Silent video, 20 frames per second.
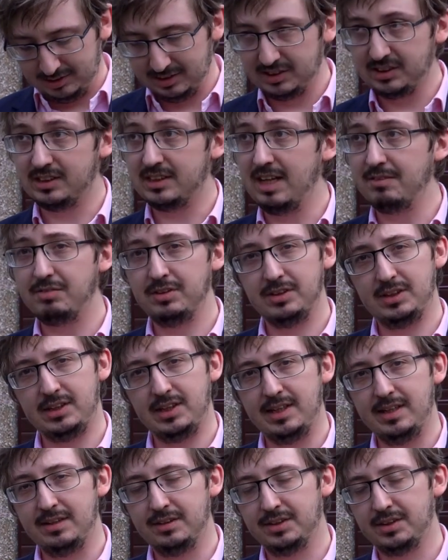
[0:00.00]

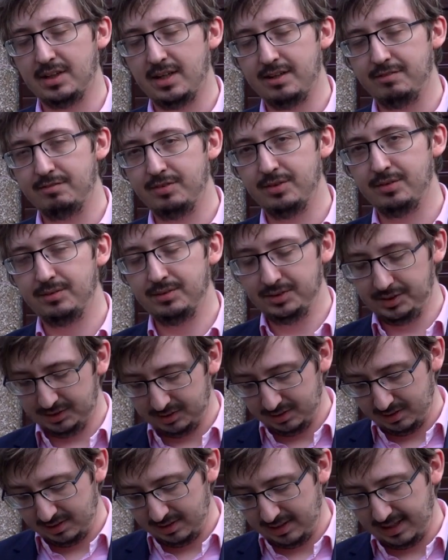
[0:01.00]
17
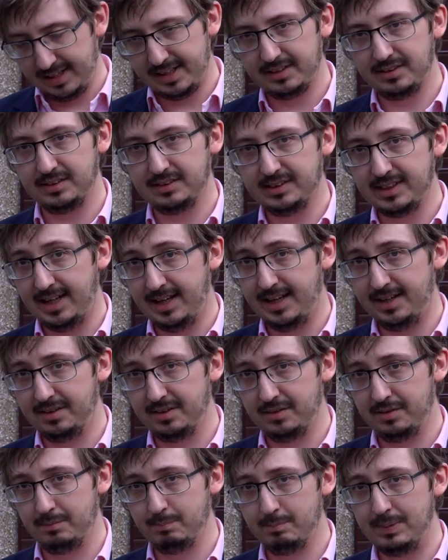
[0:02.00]
typhoons, and 10
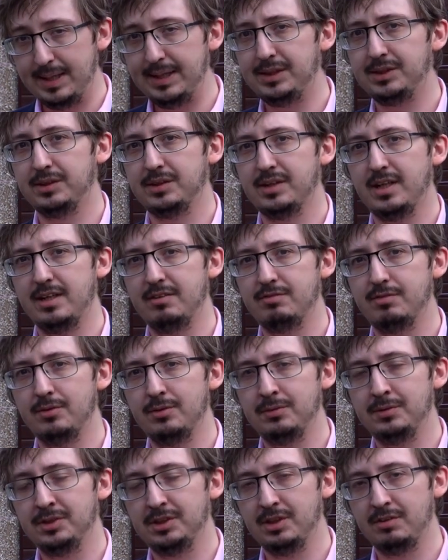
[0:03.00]
major
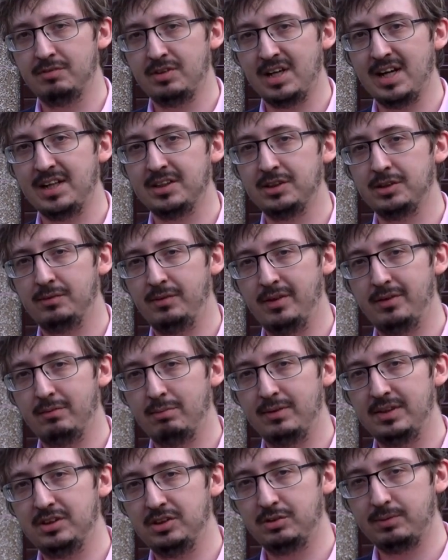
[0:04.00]
typhoons of category
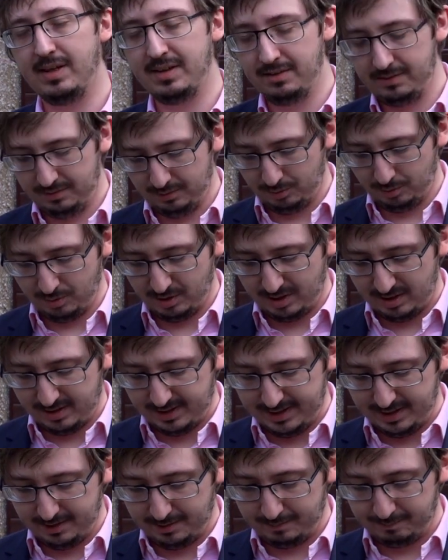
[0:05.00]
3 strength or
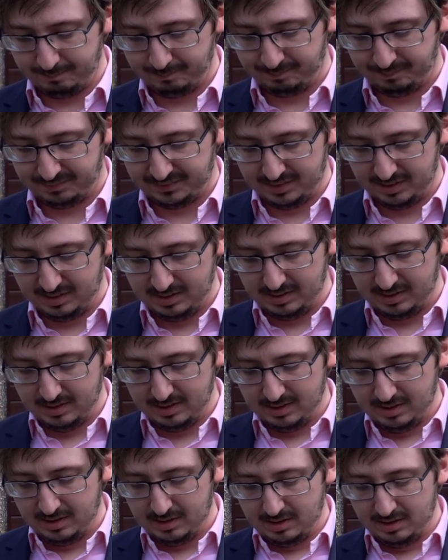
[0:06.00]
higher.
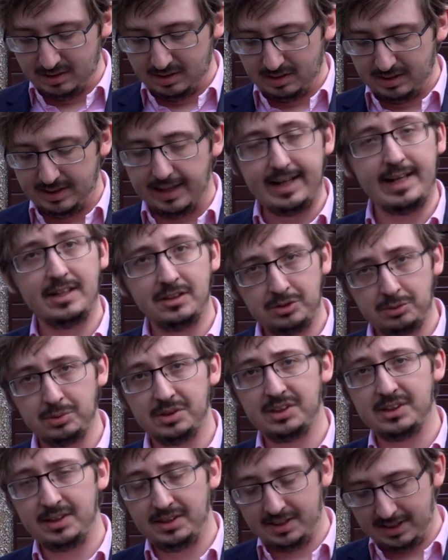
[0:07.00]

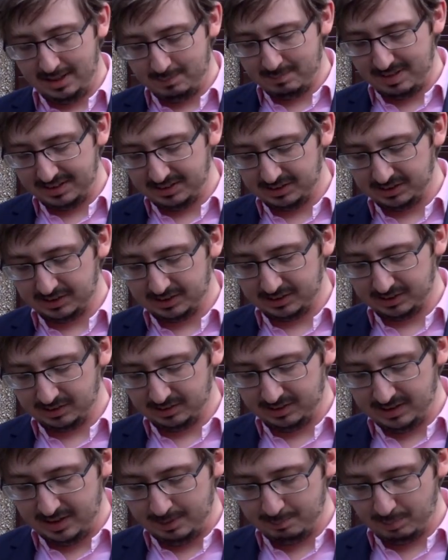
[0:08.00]
Interesting key messages
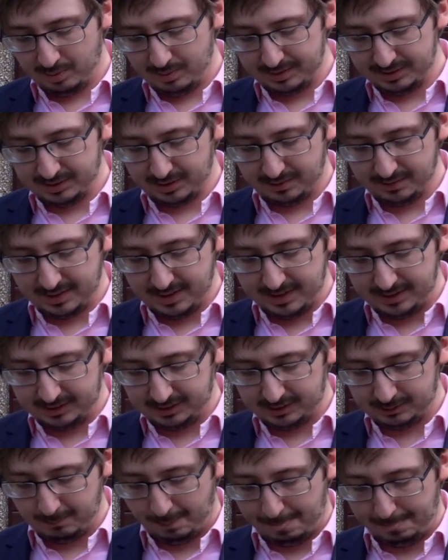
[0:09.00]
and key points on
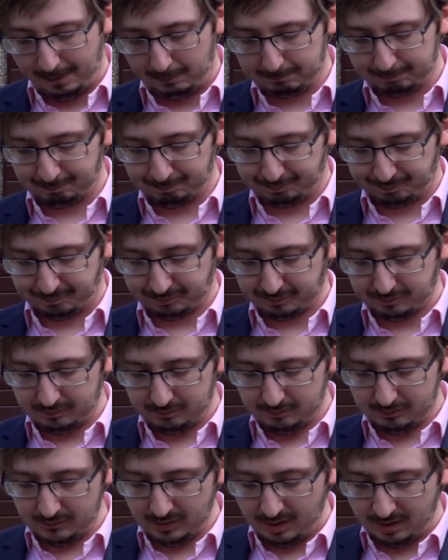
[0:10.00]
this.
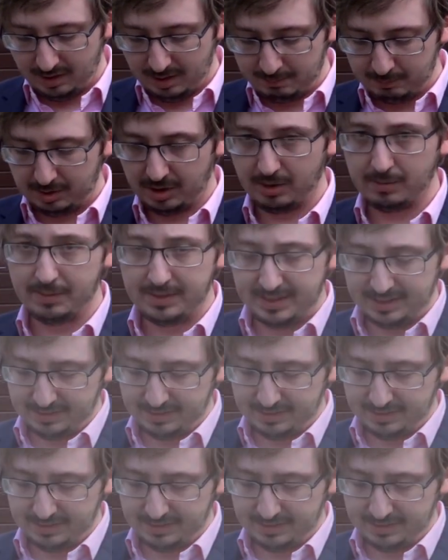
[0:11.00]
Um, current